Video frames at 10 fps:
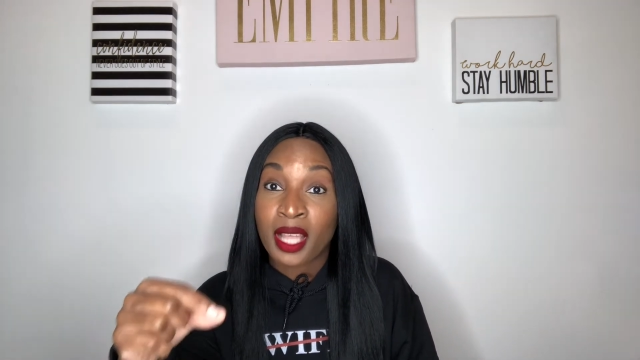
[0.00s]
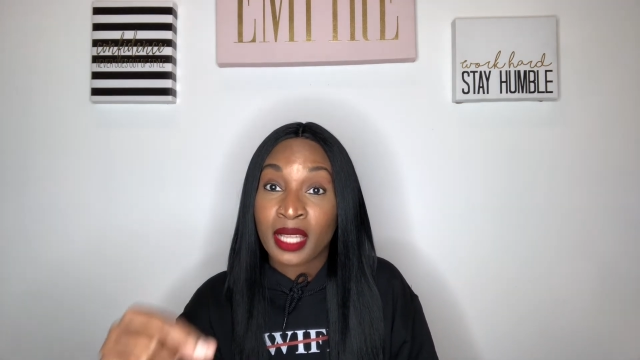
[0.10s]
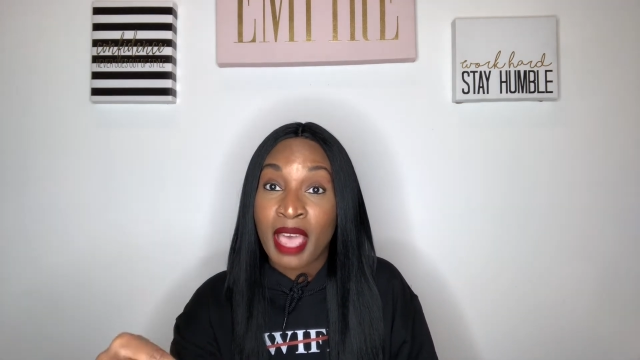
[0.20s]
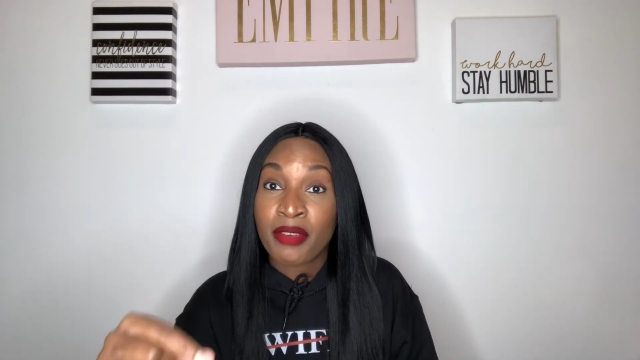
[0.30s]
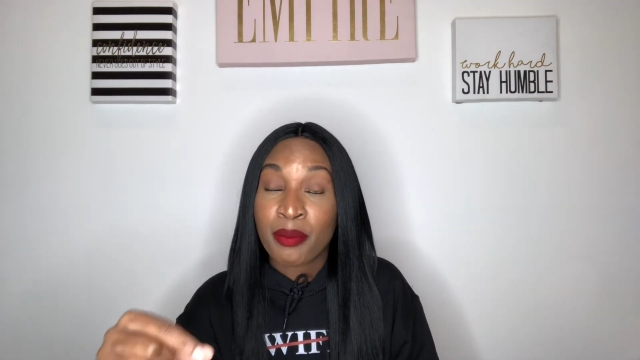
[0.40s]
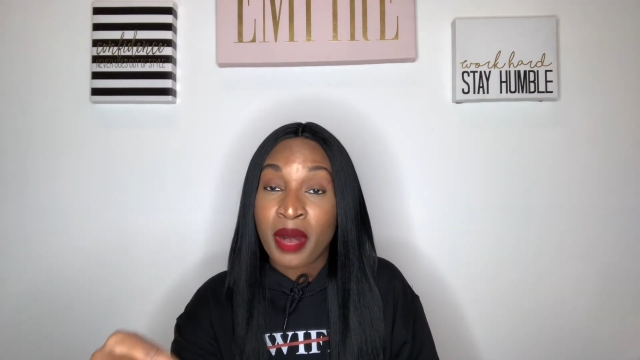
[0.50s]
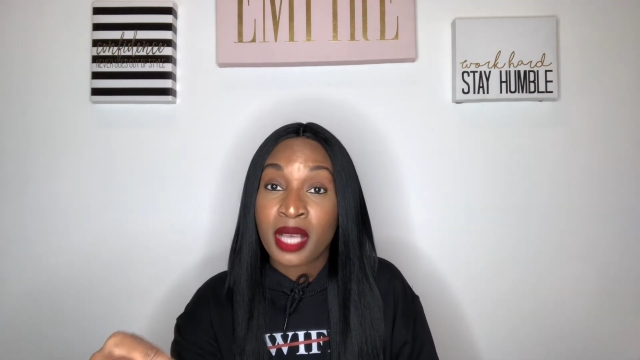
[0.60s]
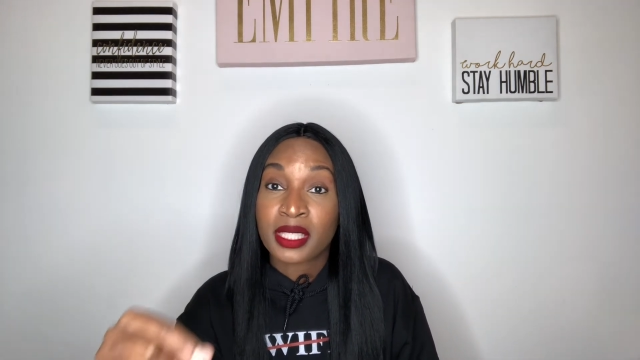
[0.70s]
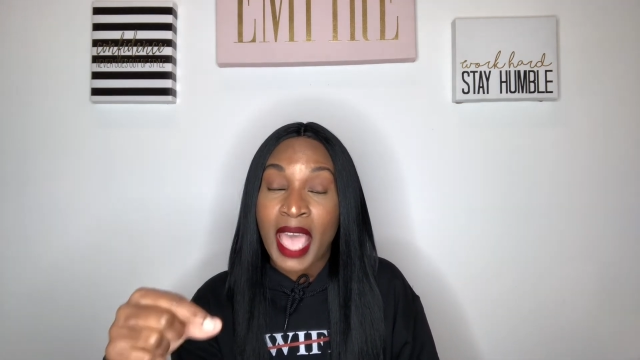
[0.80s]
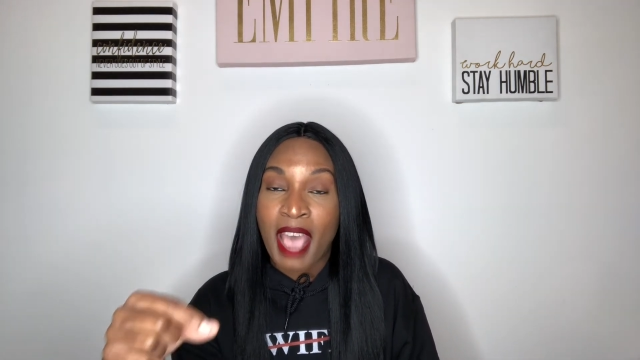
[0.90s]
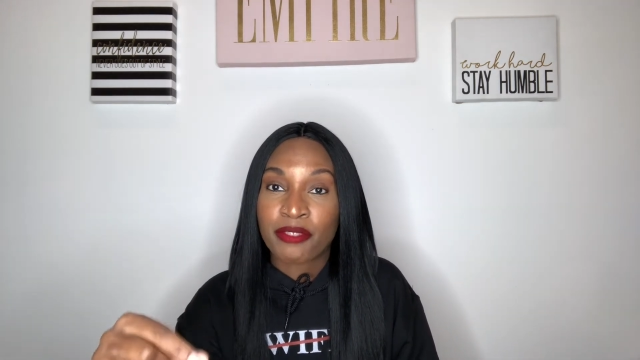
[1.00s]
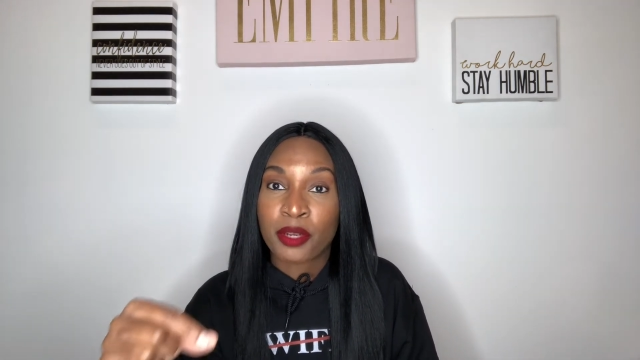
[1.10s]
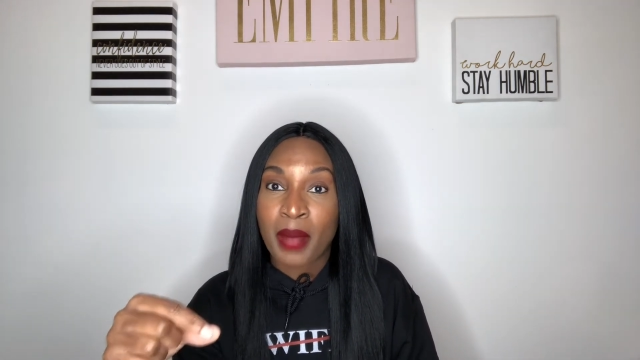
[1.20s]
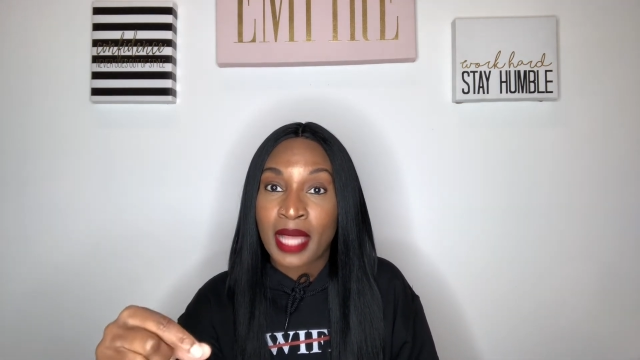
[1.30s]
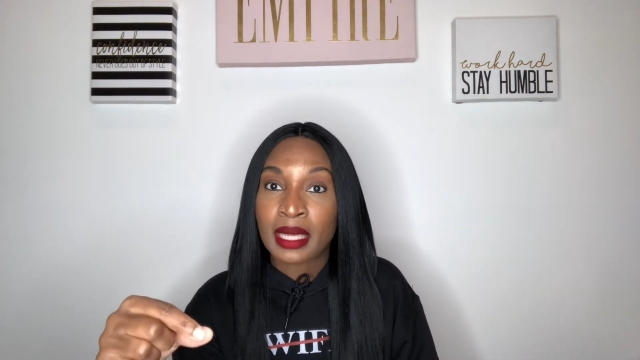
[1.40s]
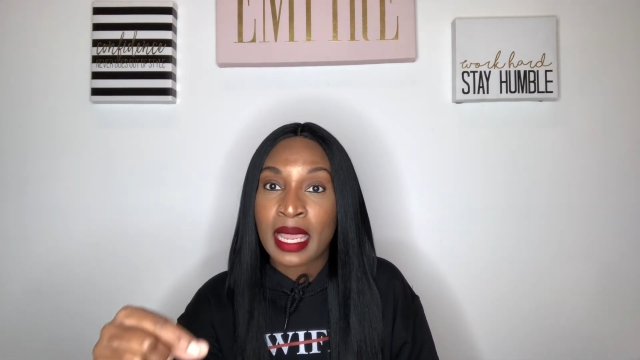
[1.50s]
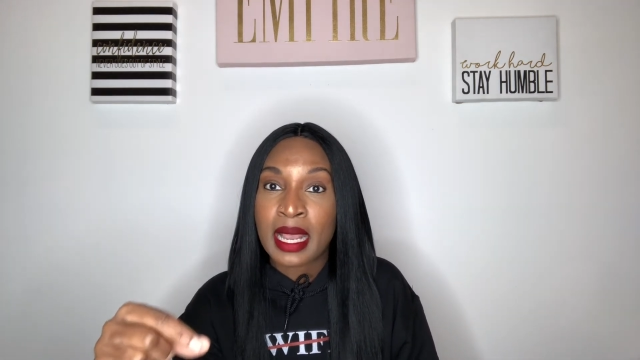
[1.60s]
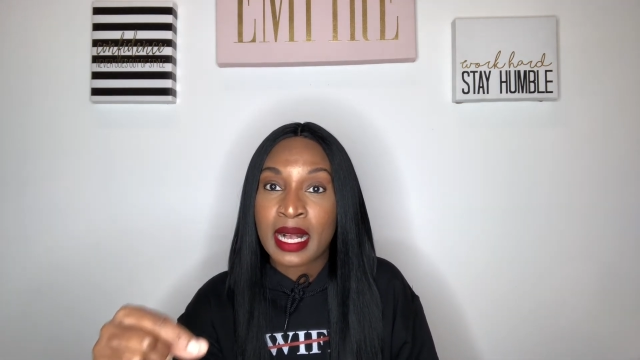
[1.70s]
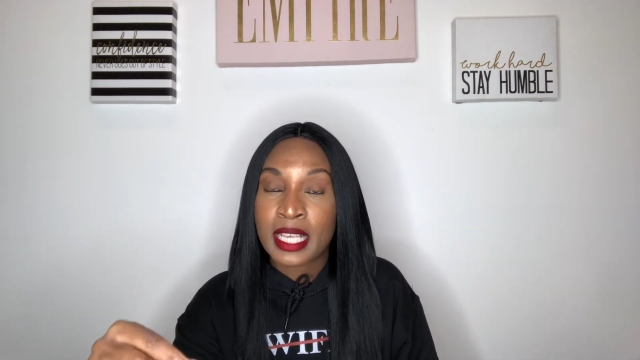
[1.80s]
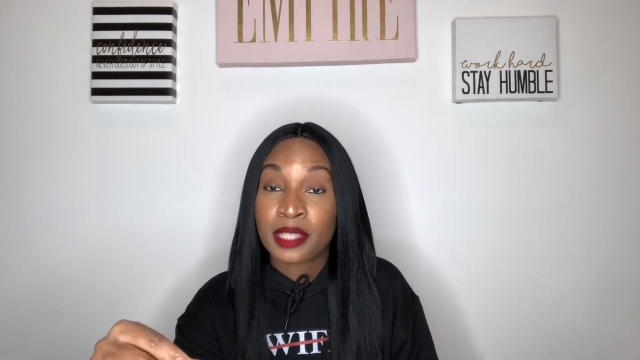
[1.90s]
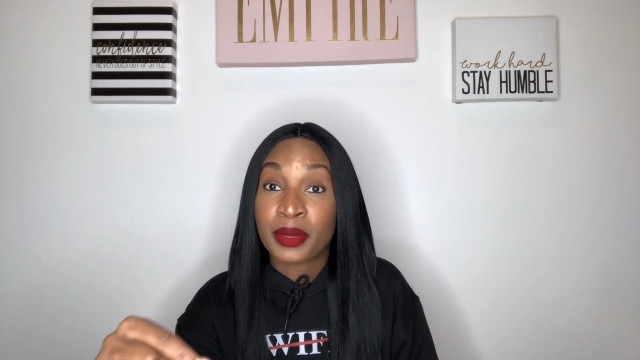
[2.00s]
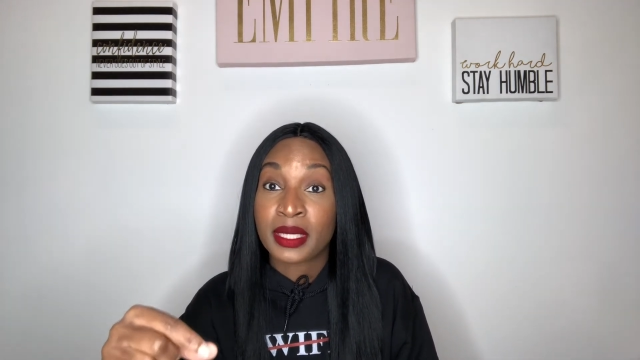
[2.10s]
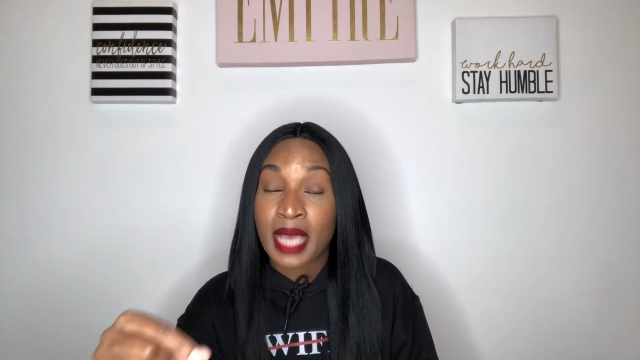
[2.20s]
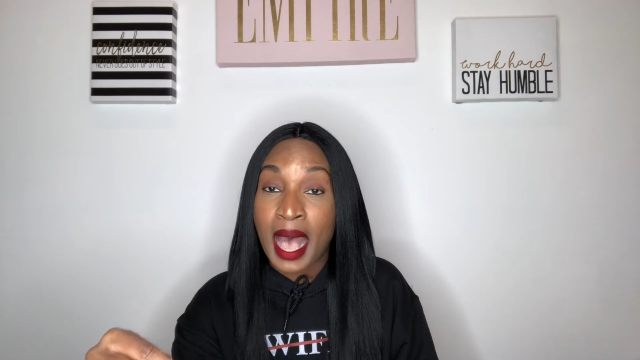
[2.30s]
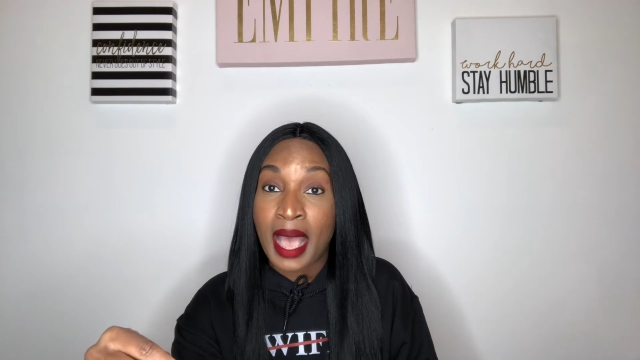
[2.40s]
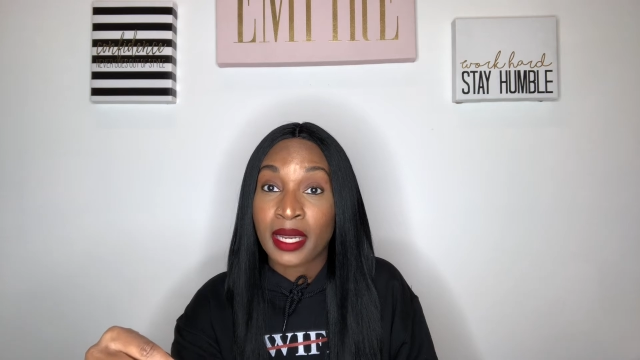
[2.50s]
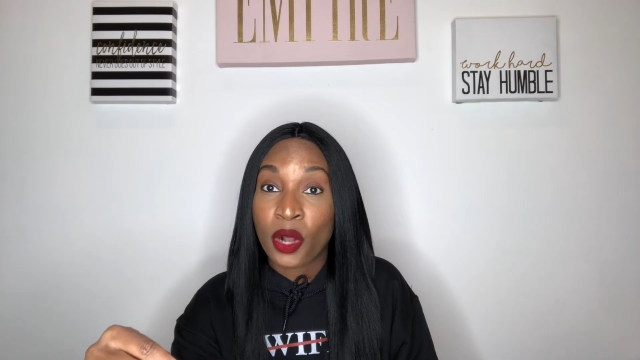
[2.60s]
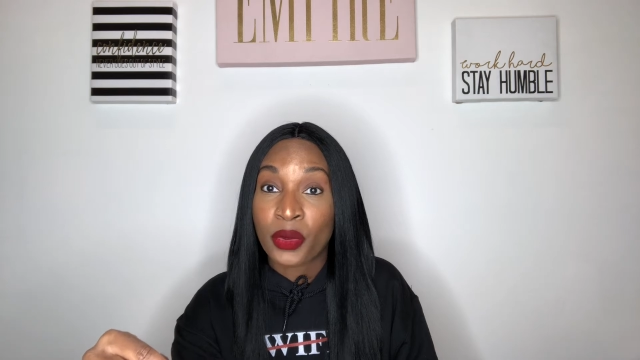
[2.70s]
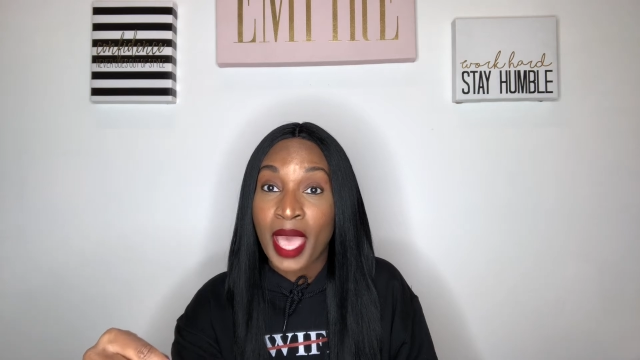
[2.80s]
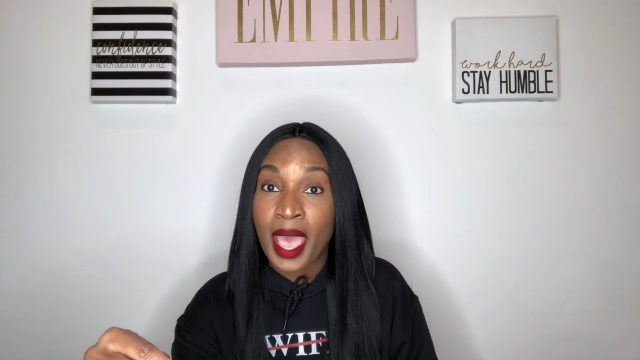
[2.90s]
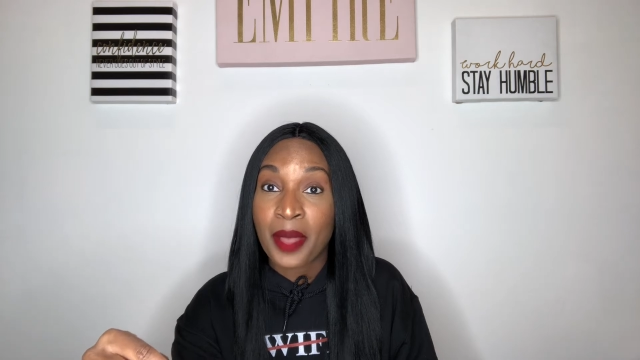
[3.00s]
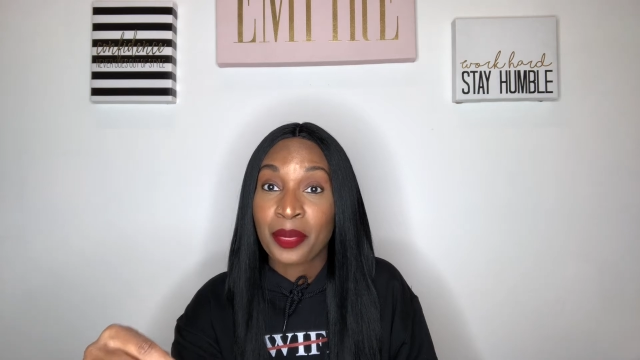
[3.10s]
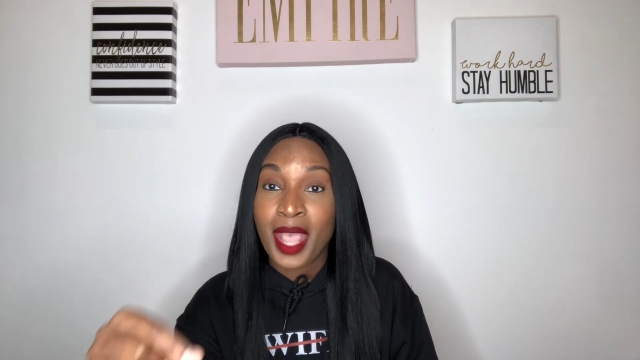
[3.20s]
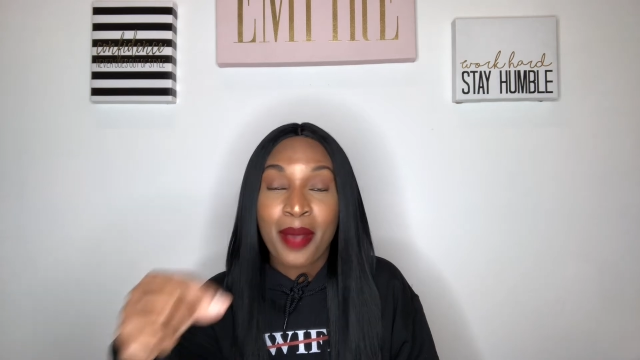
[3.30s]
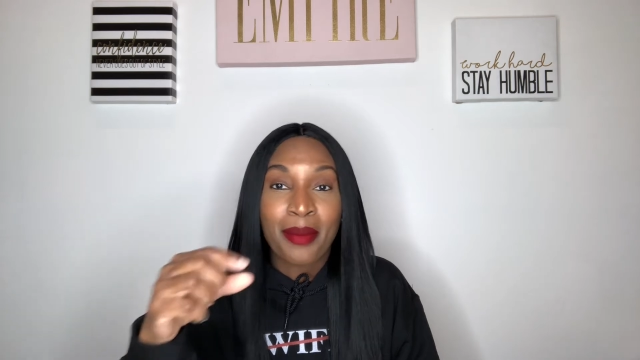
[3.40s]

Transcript: 11 months after my late husband died, okay?